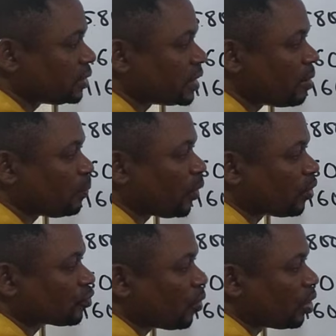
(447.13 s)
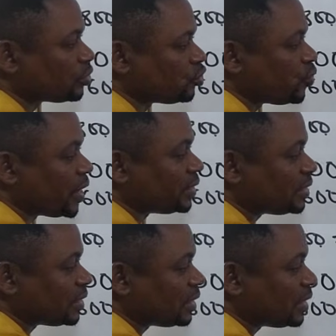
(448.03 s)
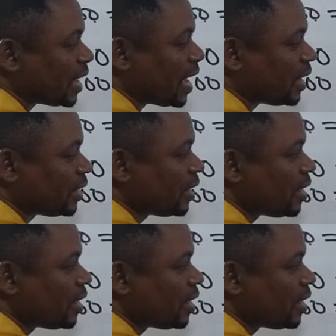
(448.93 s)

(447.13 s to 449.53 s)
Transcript: Then plus what? 20n.